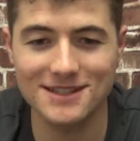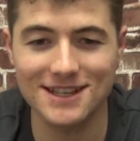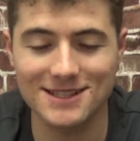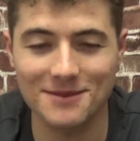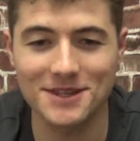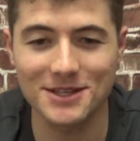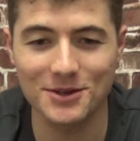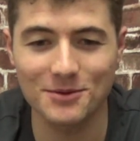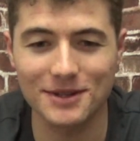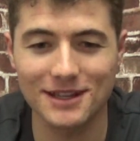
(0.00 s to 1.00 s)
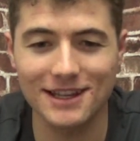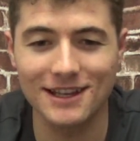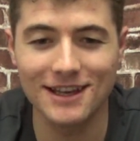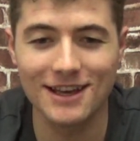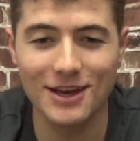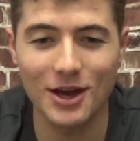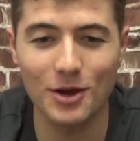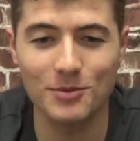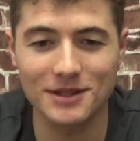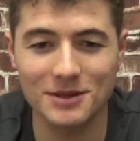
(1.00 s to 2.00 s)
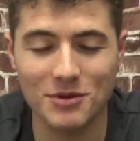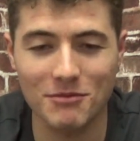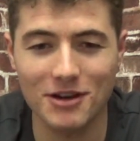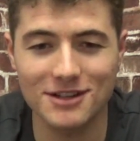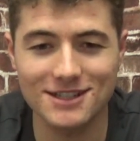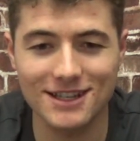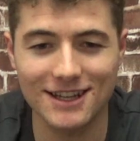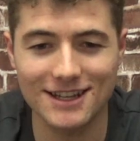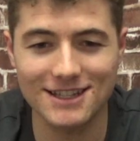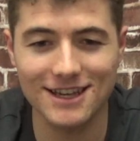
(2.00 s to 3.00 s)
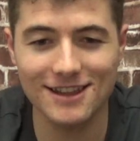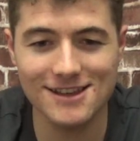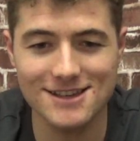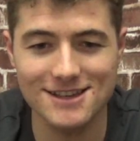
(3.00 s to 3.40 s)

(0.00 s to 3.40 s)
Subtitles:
Is there something you're really hoping the promoters can get together?